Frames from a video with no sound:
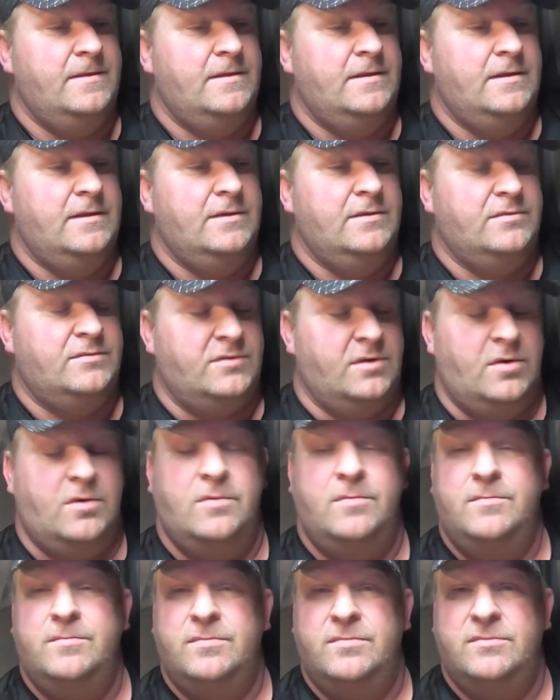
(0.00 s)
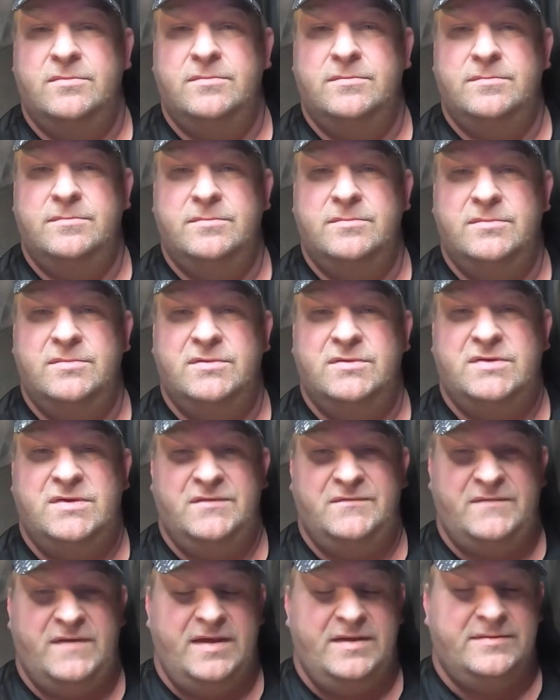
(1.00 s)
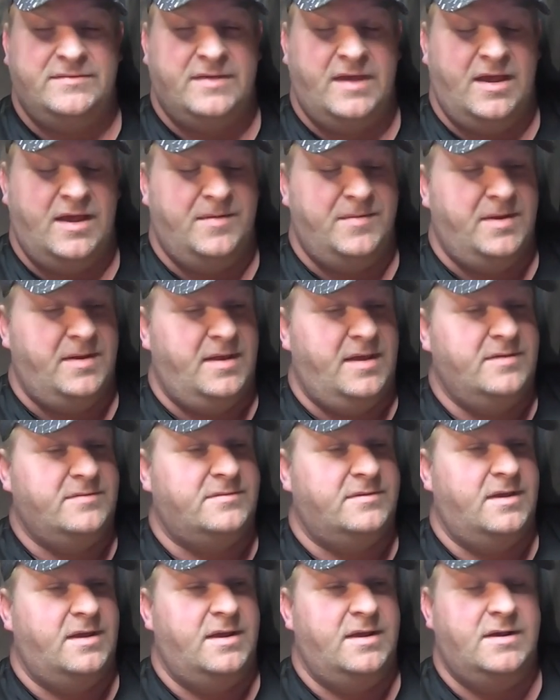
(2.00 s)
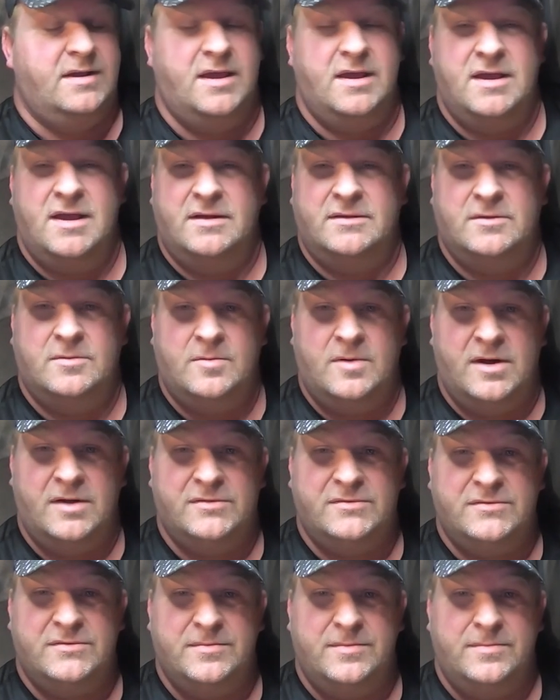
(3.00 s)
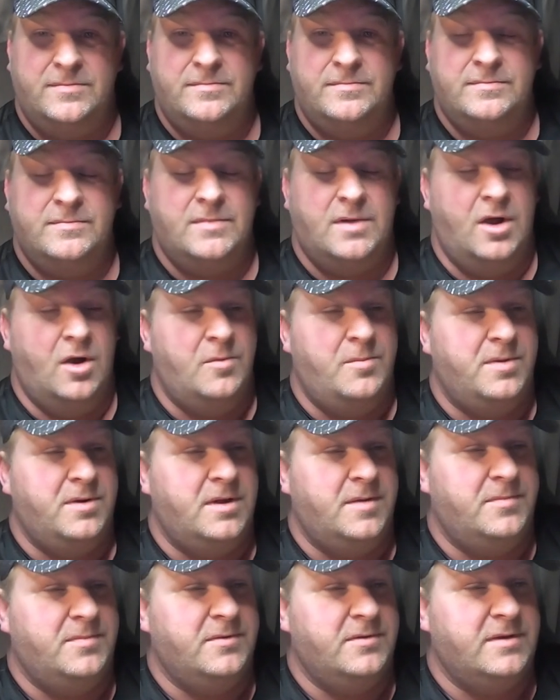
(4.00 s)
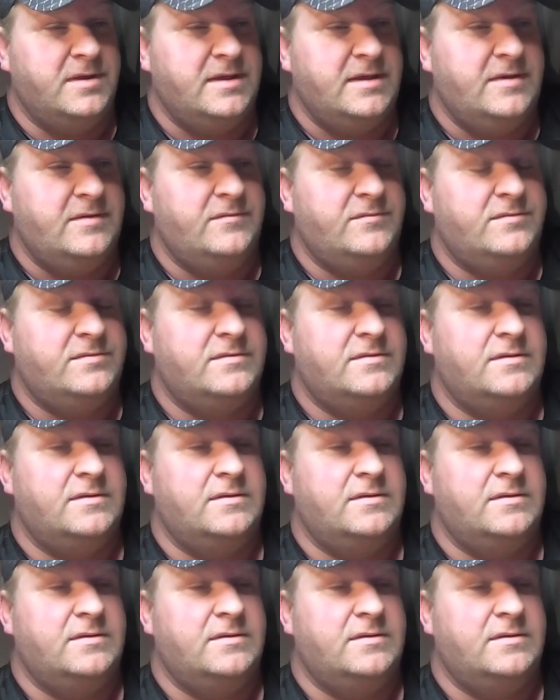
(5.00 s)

aunt. Um, so she FaceTimed me last night, and I got to watch them open up their gifts and.